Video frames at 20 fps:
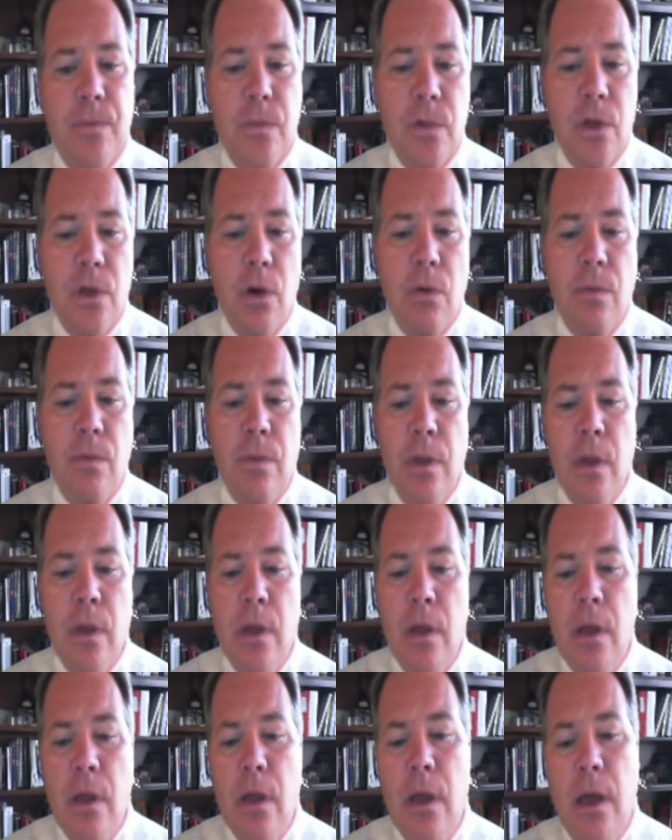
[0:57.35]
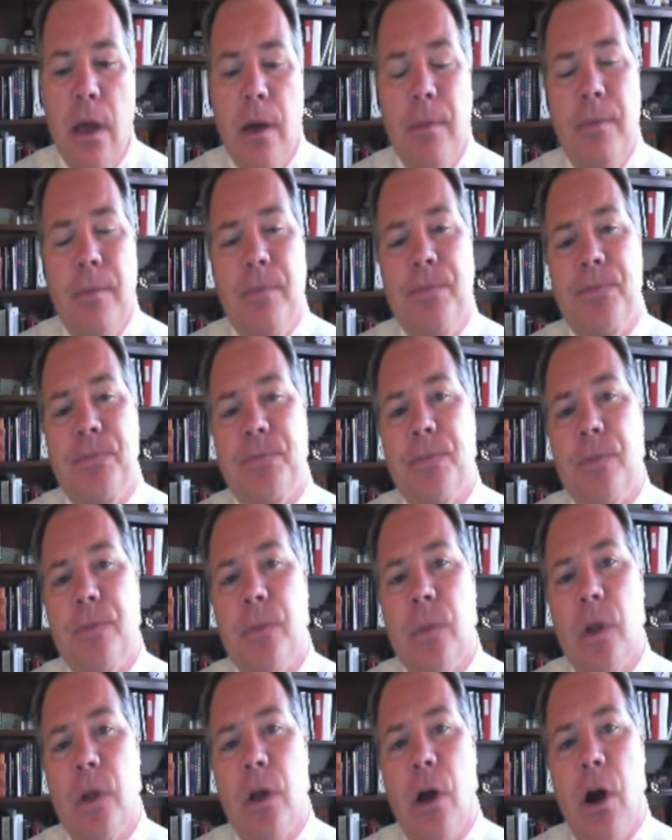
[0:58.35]
So um,
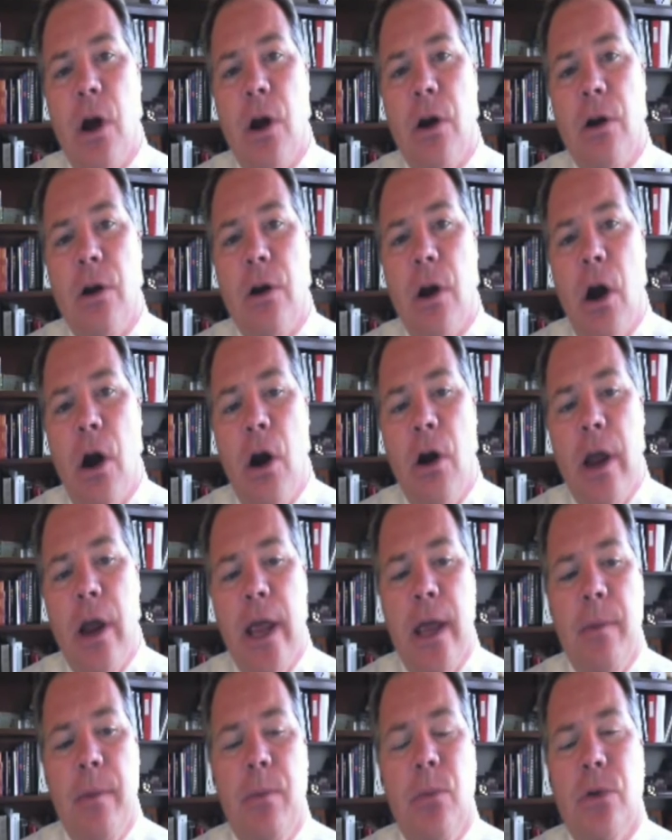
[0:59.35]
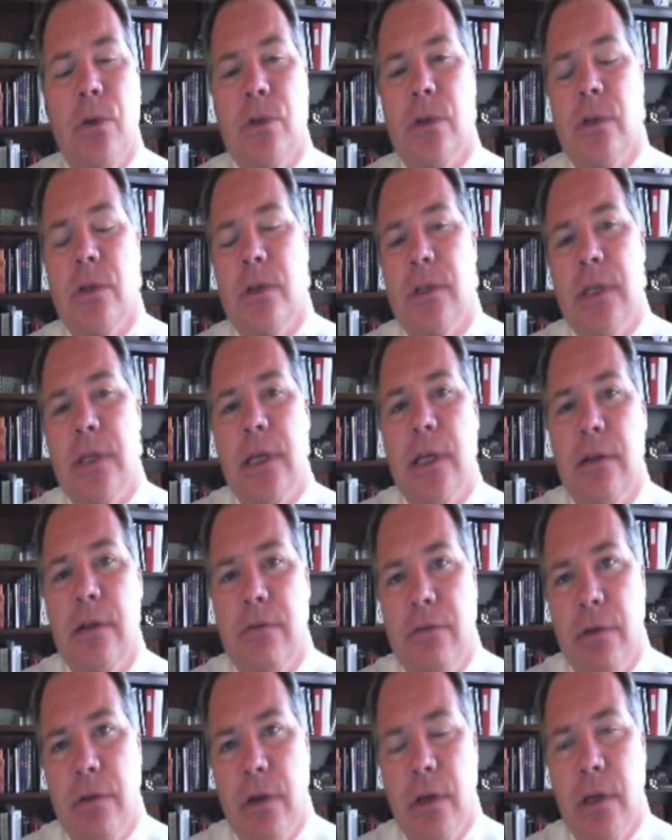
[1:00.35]
our, our aim was to see
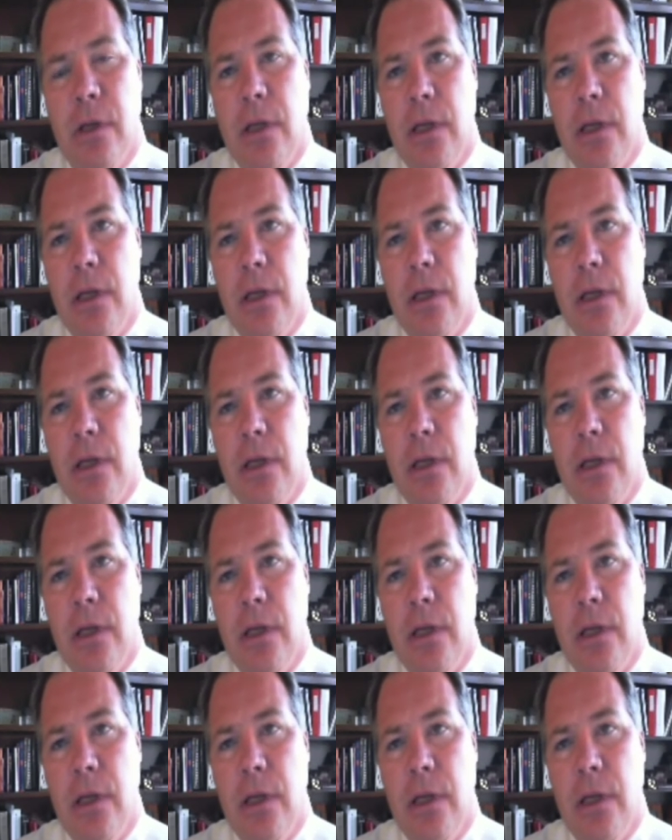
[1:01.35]
if,